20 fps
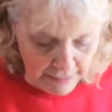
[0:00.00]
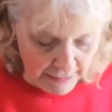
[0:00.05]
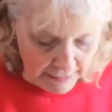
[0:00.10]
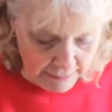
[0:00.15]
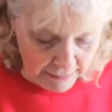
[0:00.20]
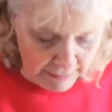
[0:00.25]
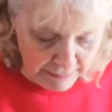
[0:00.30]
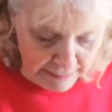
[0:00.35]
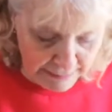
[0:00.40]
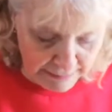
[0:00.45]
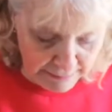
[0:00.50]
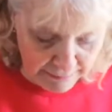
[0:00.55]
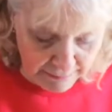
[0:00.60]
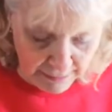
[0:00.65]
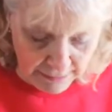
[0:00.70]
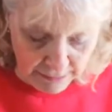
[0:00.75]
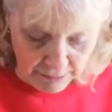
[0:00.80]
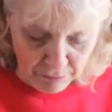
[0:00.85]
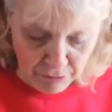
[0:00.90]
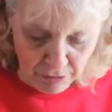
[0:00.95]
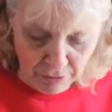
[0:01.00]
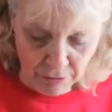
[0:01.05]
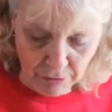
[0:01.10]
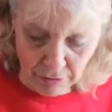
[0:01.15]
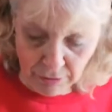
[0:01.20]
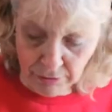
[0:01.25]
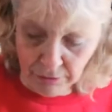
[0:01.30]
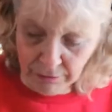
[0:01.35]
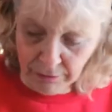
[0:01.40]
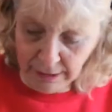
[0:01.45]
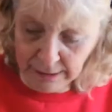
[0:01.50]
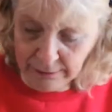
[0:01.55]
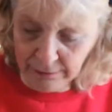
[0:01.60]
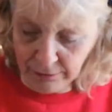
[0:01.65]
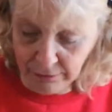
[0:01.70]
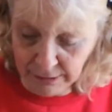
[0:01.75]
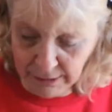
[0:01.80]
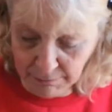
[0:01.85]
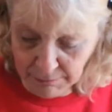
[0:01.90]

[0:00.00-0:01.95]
and I think you could glue that on.